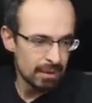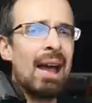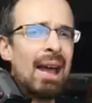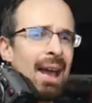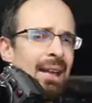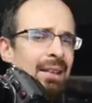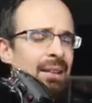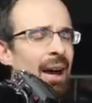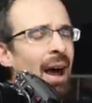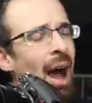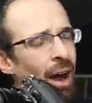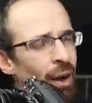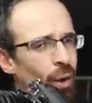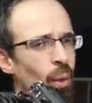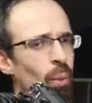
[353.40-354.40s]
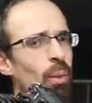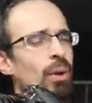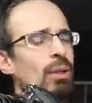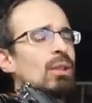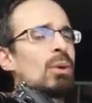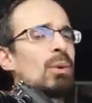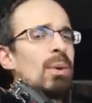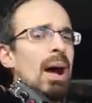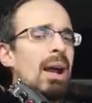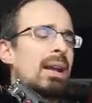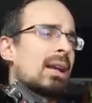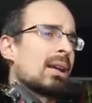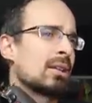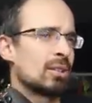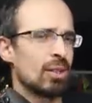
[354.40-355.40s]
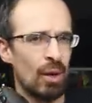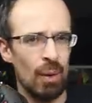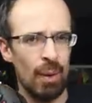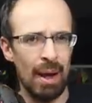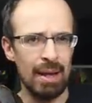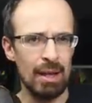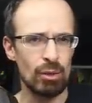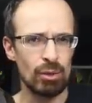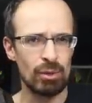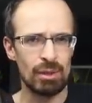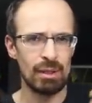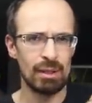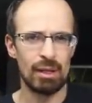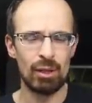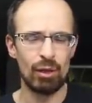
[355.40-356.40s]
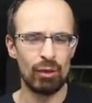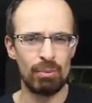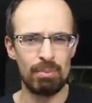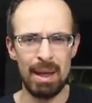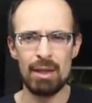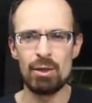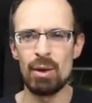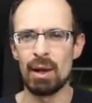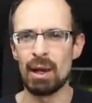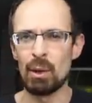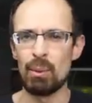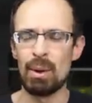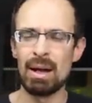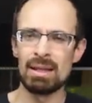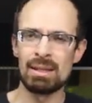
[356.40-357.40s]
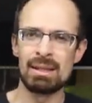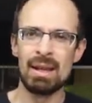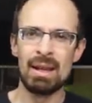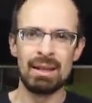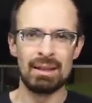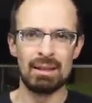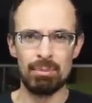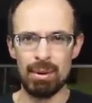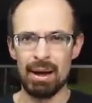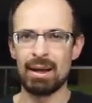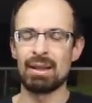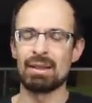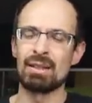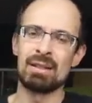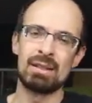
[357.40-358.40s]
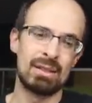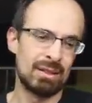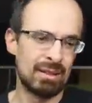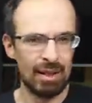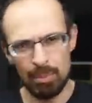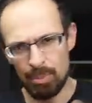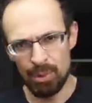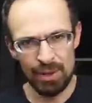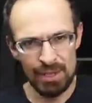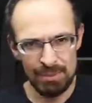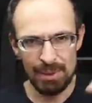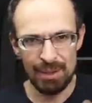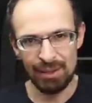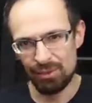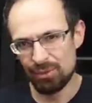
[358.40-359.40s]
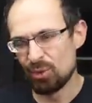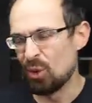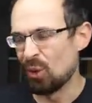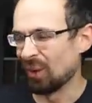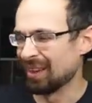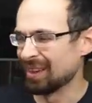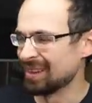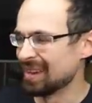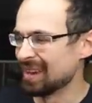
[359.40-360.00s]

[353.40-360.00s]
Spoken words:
I had the RO water running, so I need to turn it off manually once the bucket is approximately full.